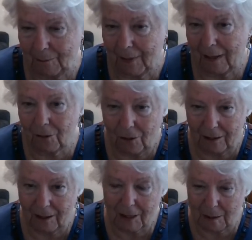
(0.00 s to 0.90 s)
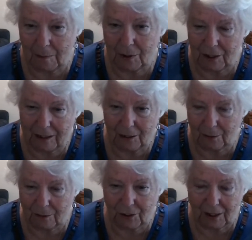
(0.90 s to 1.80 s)
I've got an answer machine, you
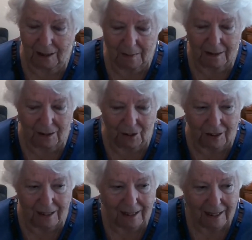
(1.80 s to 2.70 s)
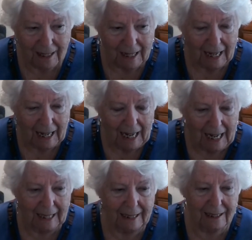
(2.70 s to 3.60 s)
can check messages.
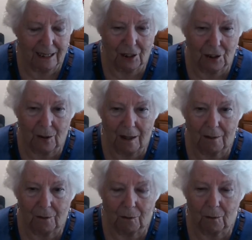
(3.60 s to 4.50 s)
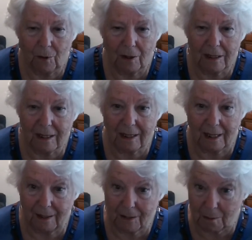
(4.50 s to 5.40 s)
And it said, you have one
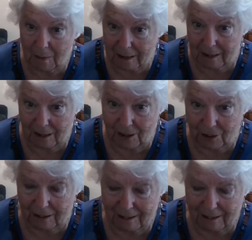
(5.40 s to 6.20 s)
saved message.